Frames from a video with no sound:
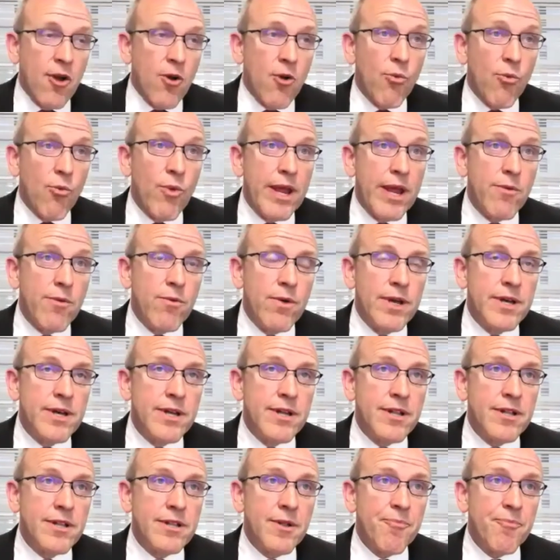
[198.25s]
We
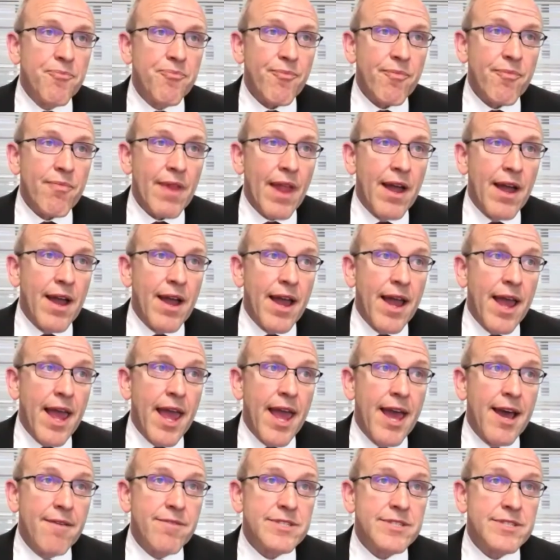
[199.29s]
will
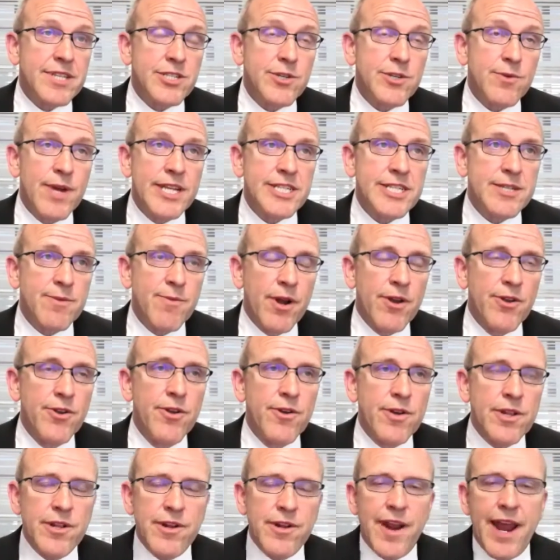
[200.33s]
have a situation where
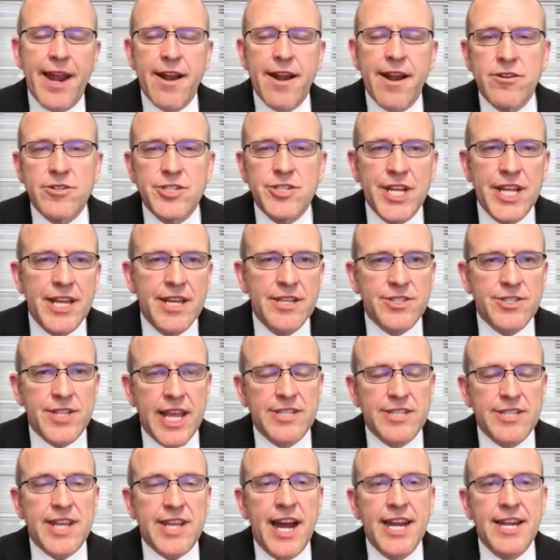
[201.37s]
nuclear energy
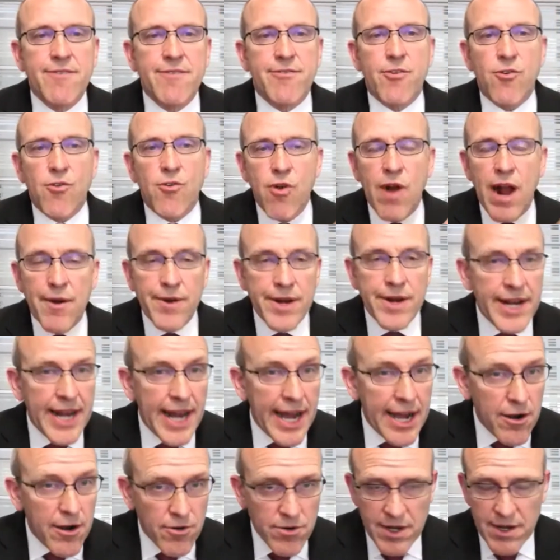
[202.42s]
is kind of crowded
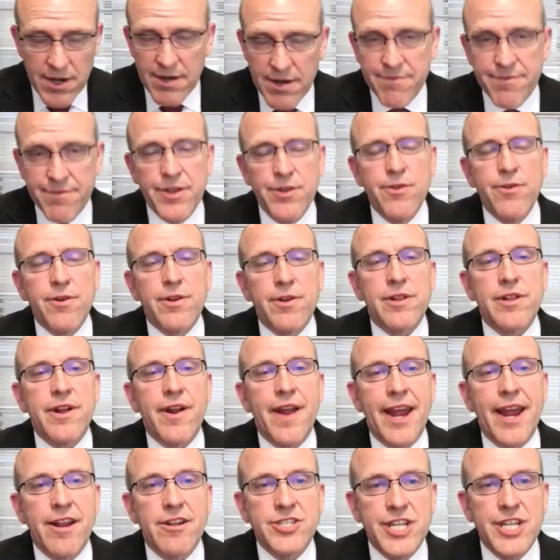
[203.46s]
out of the nuclear
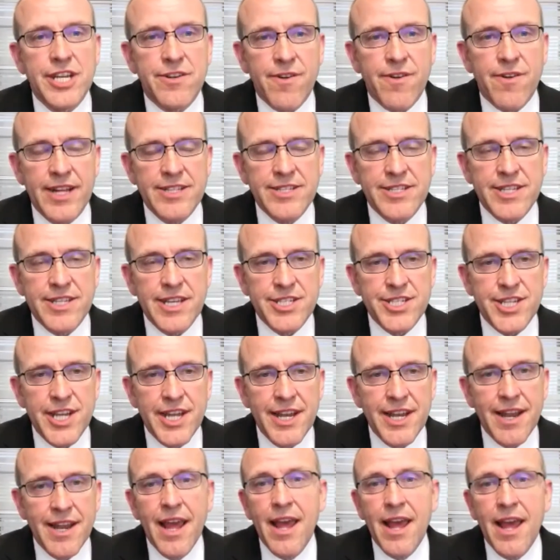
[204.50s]
energy
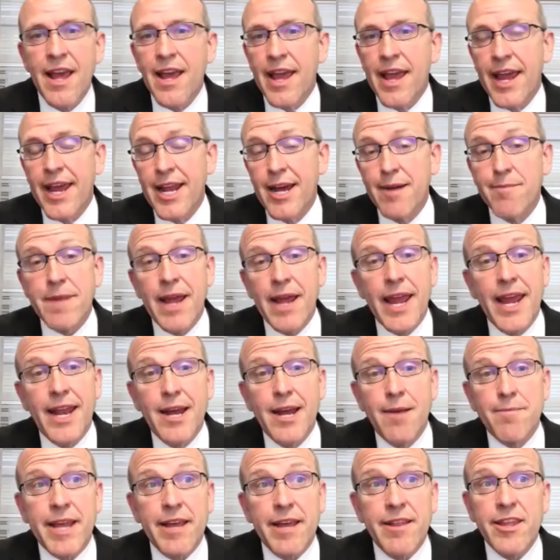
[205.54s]
transition. And
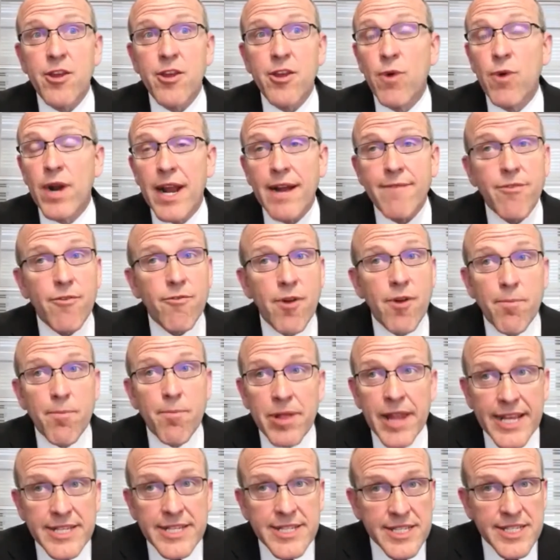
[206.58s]
I'm telling you, whatever
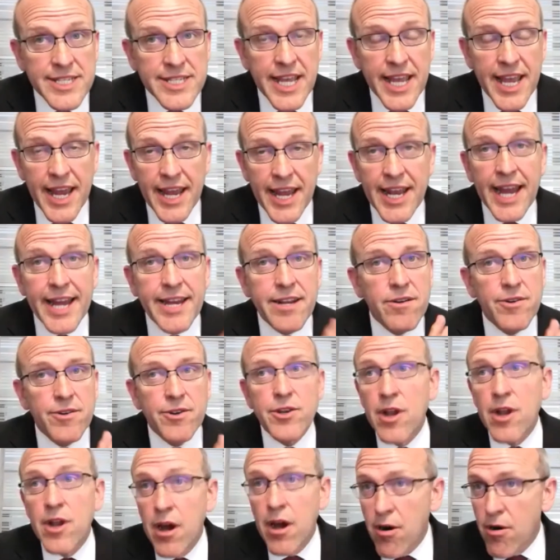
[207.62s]
replaces it, and I
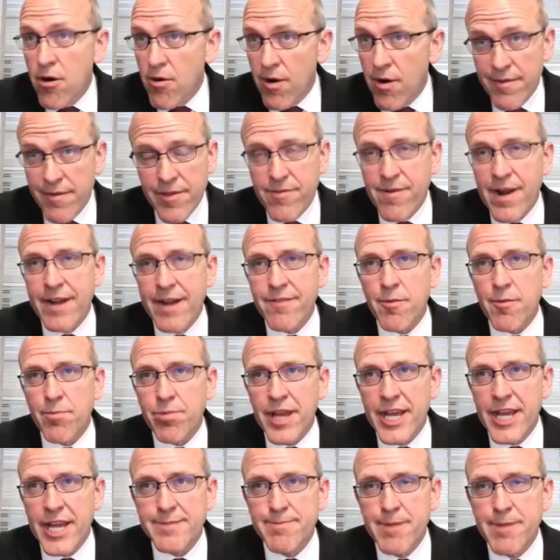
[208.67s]
don't know of the right
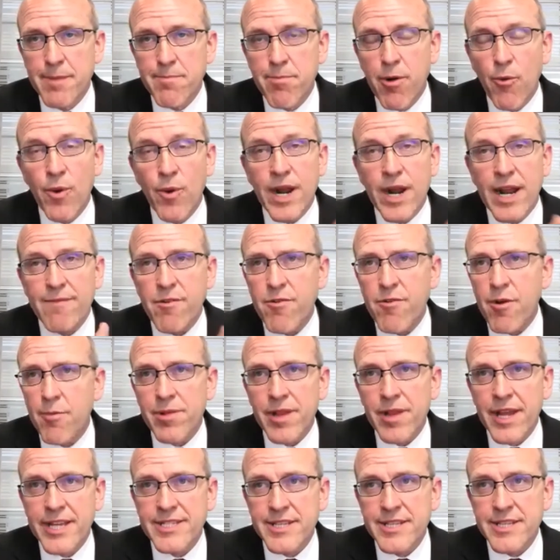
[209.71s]
replacement, but whatever
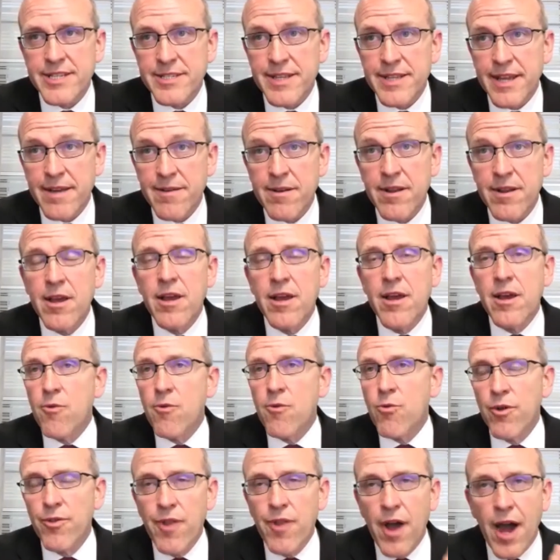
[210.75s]
replaces it
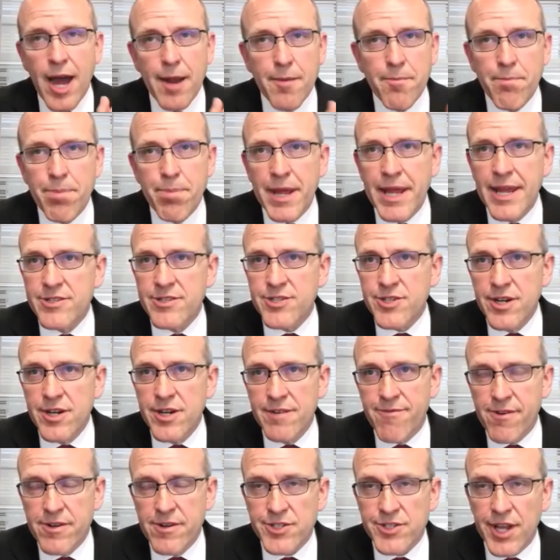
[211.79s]
will not be as
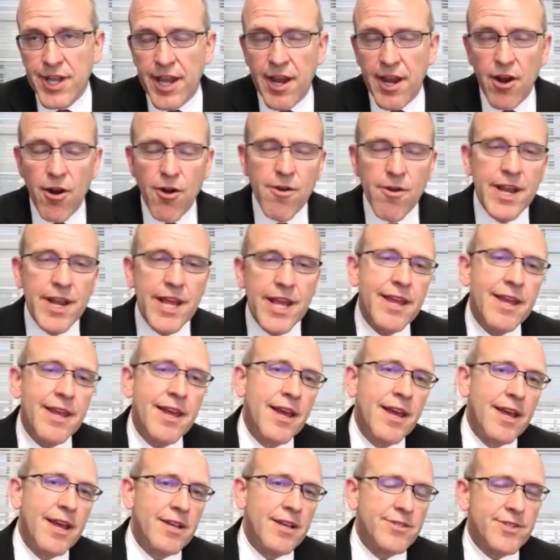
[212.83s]
good for security,
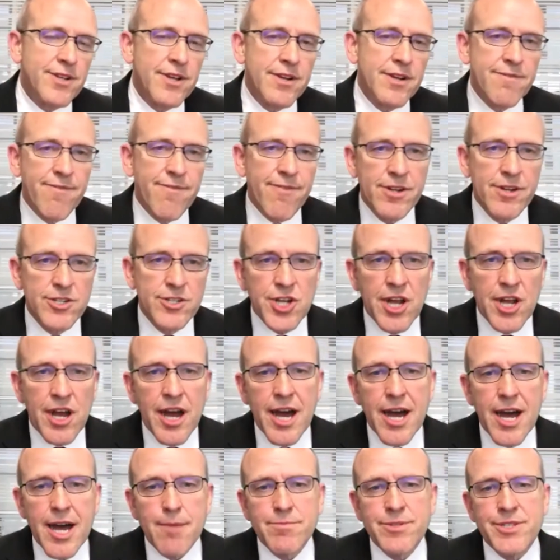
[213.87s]
as good for
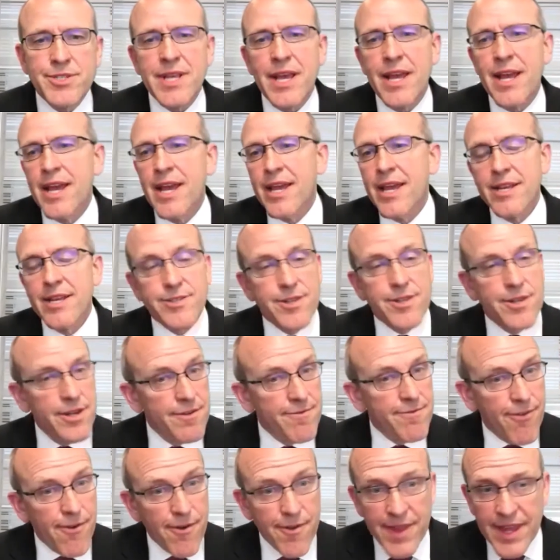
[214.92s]
jobs, as
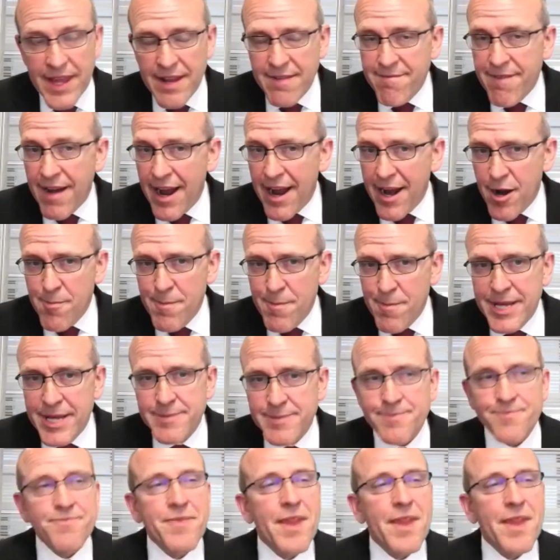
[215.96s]
good for the environment.